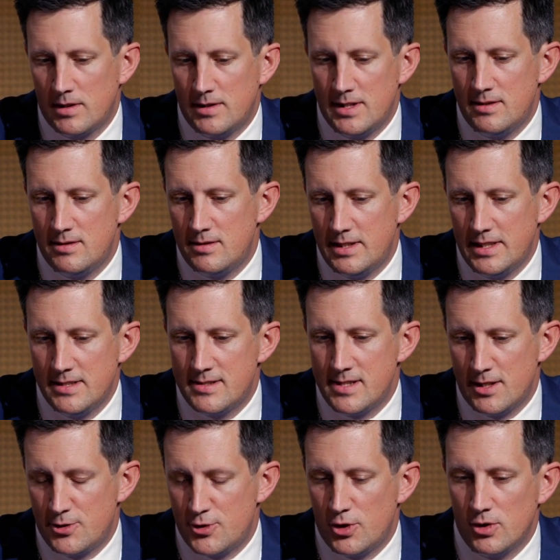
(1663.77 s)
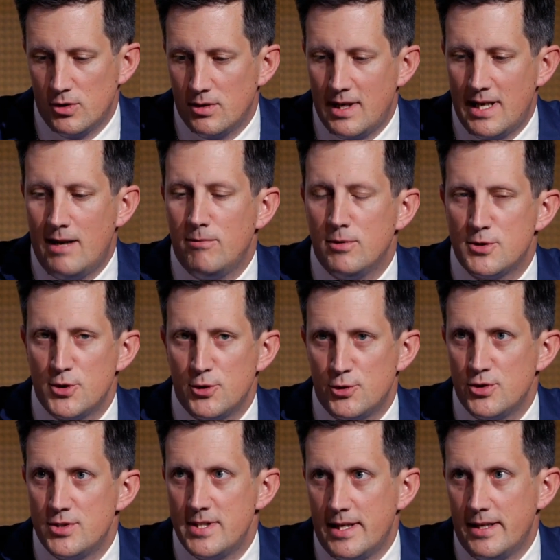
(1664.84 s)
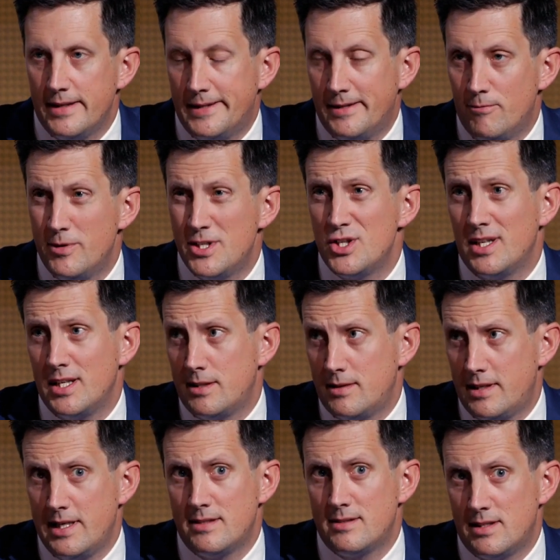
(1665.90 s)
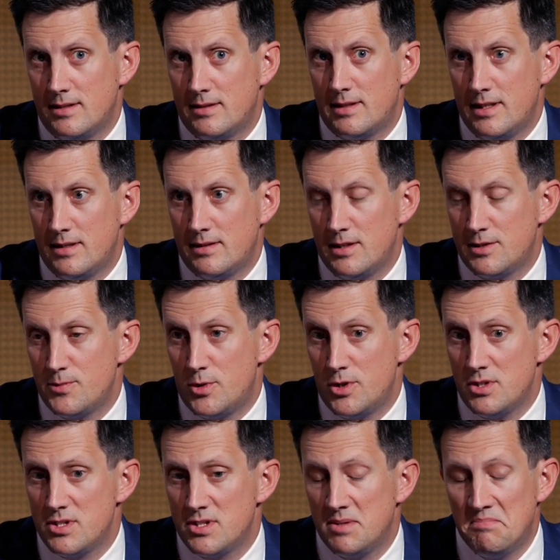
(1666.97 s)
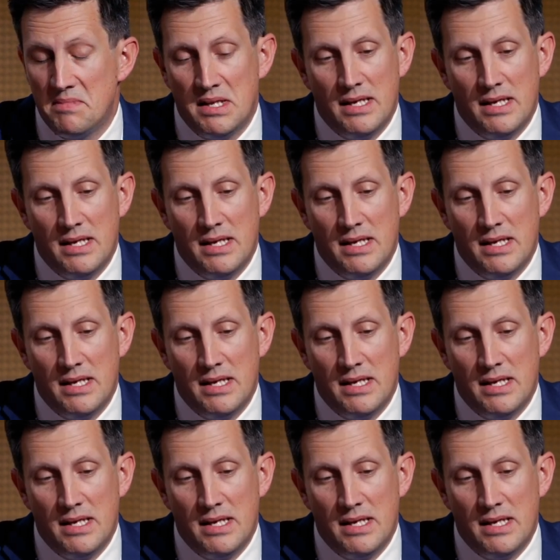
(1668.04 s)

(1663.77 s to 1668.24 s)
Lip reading: this decenter level, so to say, vision gets worse.